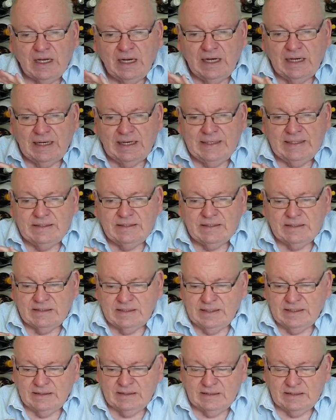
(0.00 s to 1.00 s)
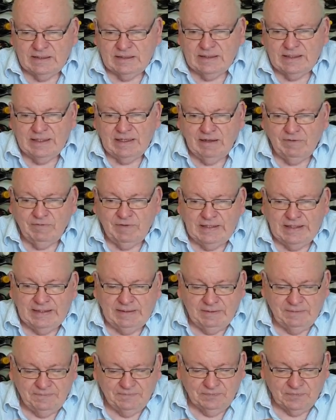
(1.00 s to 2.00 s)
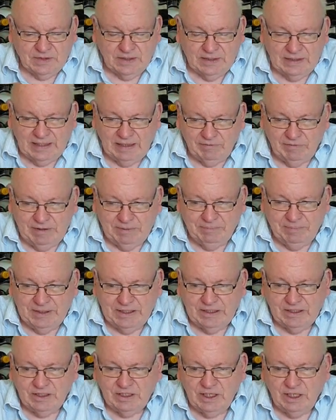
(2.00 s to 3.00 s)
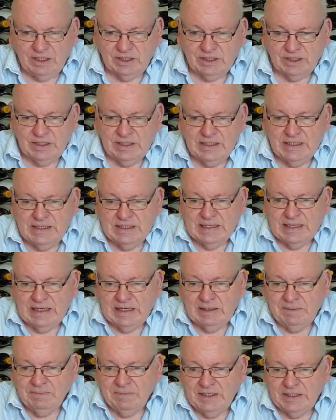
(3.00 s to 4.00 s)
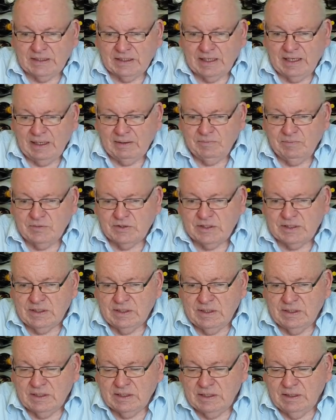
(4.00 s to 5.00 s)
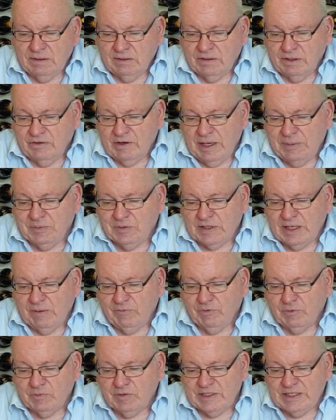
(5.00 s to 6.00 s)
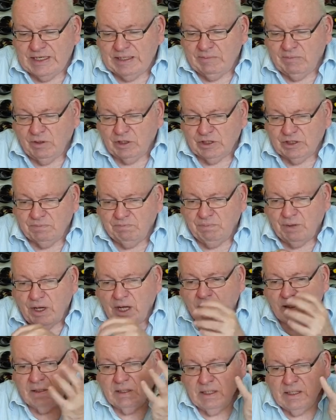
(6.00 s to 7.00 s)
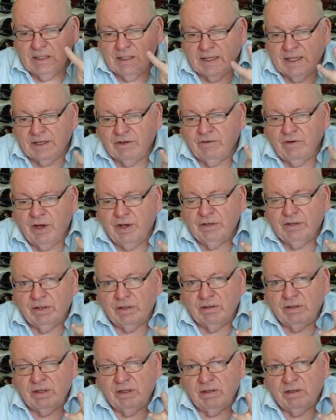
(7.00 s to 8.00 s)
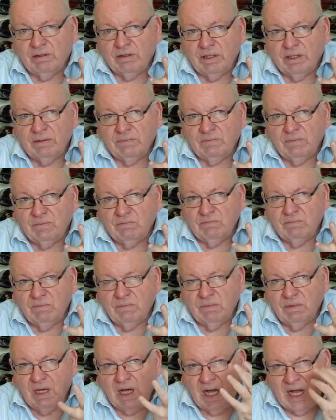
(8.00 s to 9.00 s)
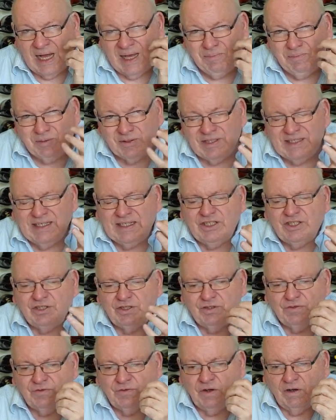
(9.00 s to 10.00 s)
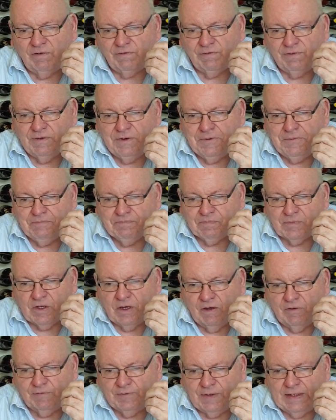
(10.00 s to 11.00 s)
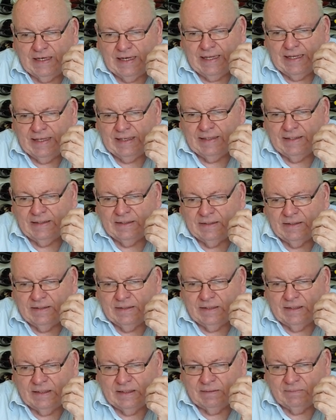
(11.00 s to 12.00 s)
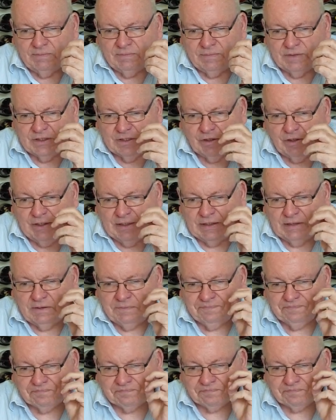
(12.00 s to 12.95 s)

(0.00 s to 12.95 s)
I just think this is a lovely Pinotage. The grapes come from Stellenbosch and Paarl. They're grown on a high percentage of clay soil,